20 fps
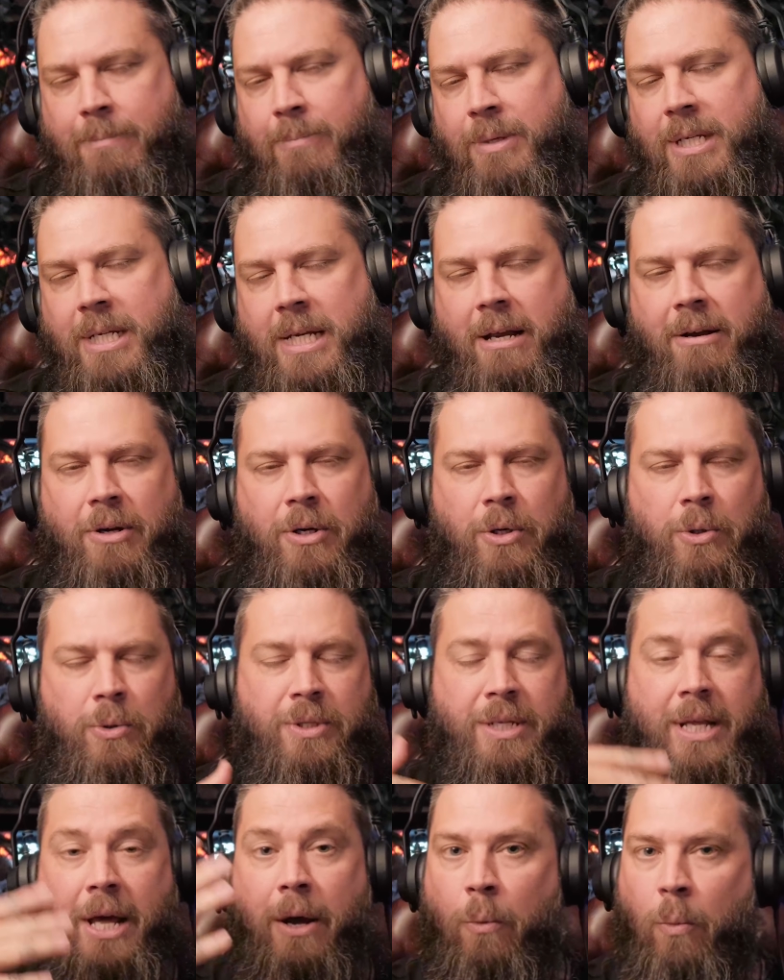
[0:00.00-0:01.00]

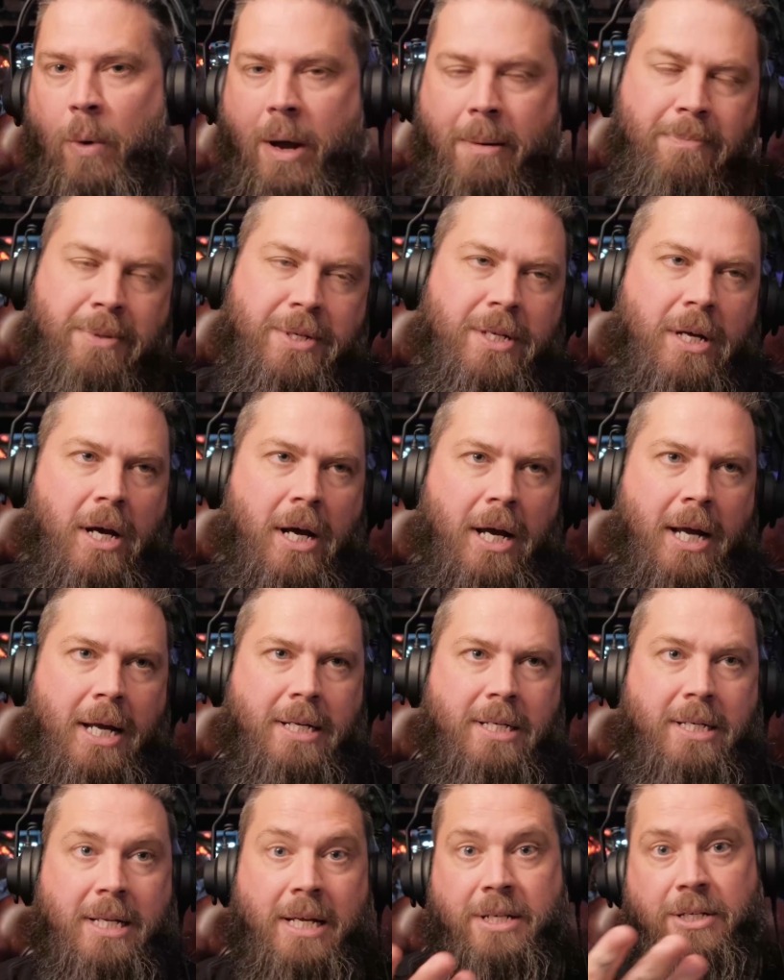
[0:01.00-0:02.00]
materials, their
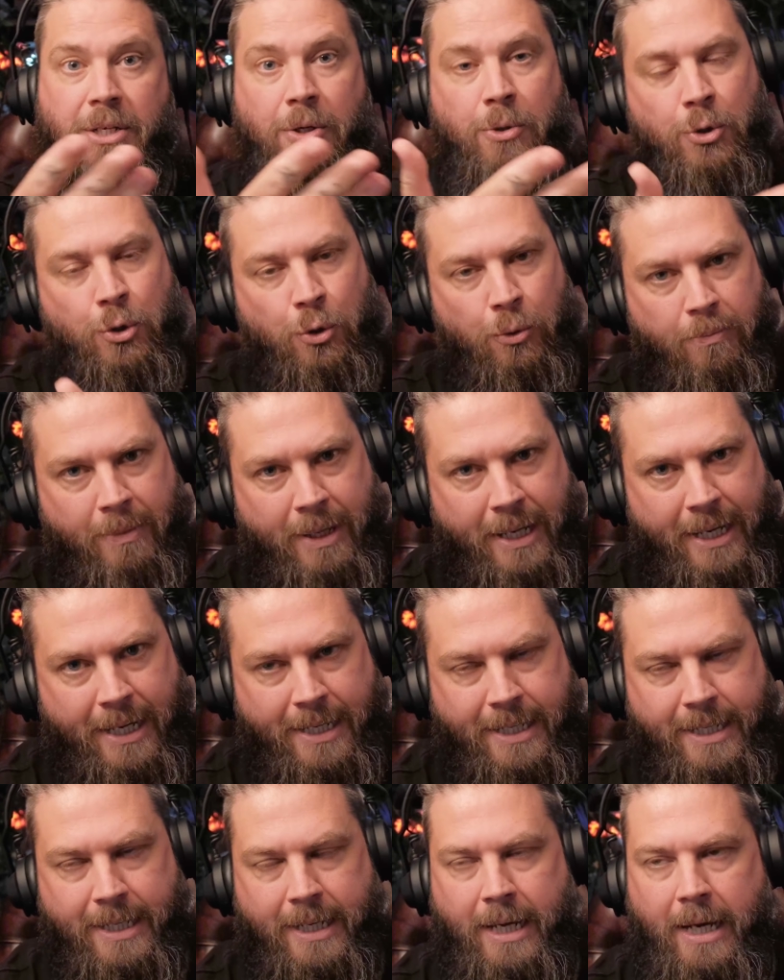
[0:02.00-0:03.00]
websites, their social
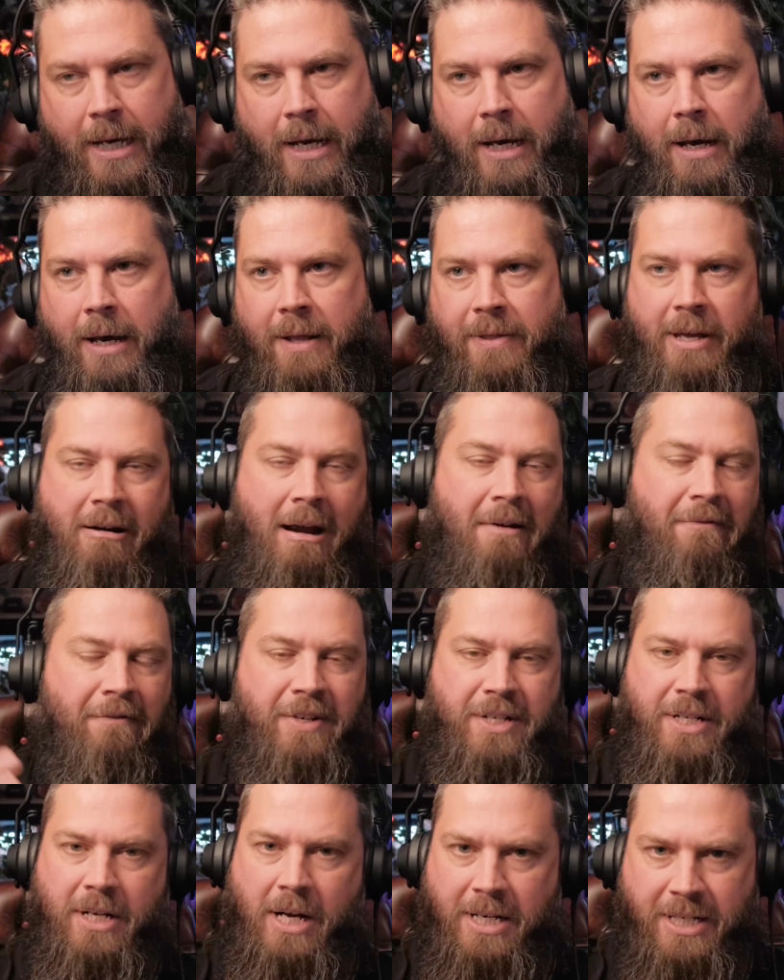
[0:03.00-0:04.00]
media, their
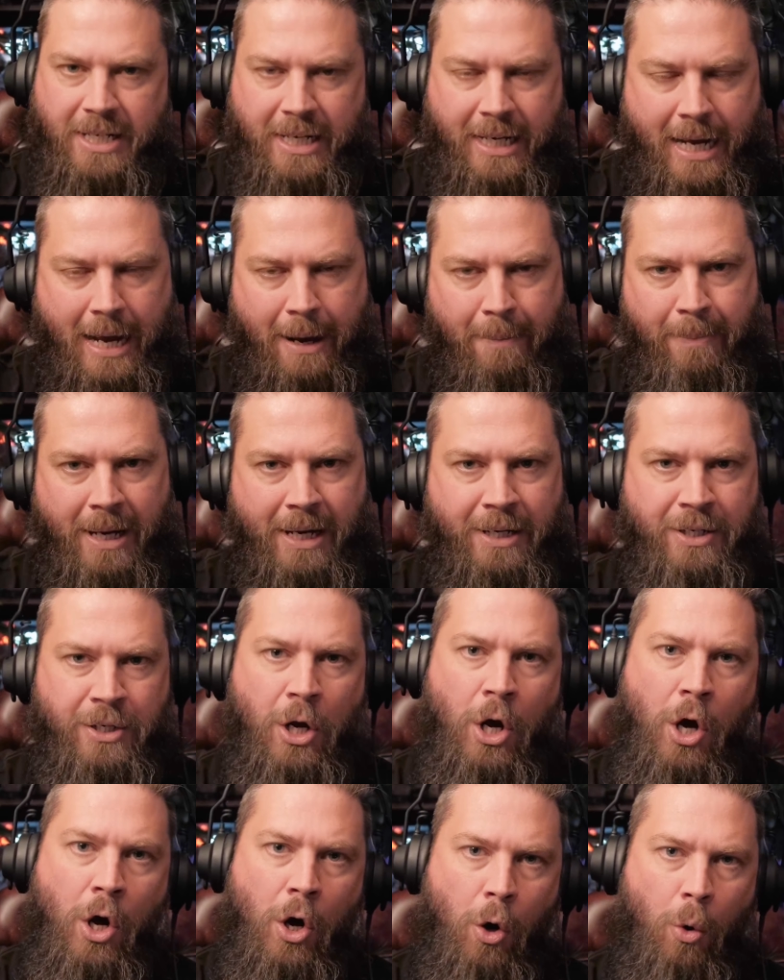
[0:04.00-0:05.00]
advertising campaigns,
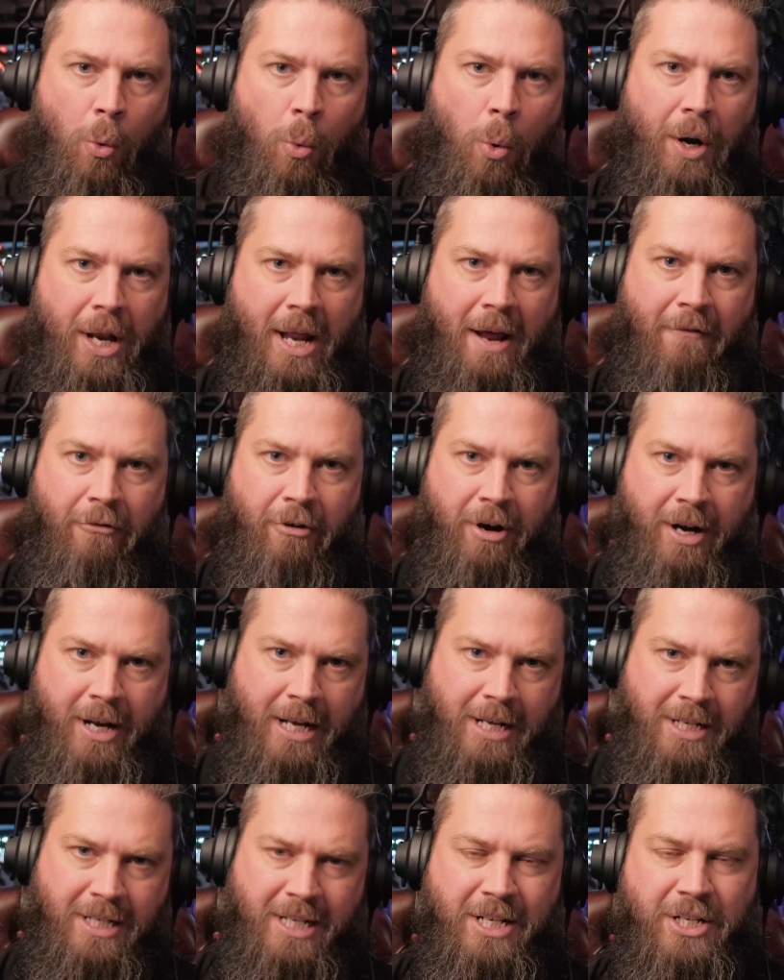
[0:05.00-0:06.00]
or whatever it
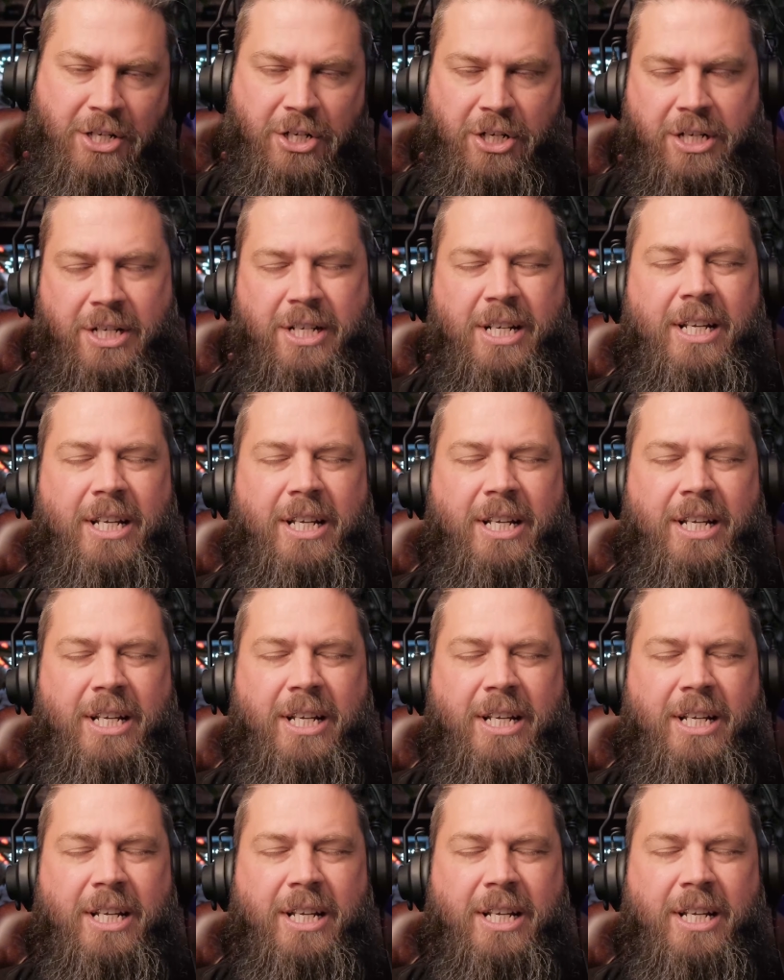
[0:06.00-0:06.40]
is. It's just a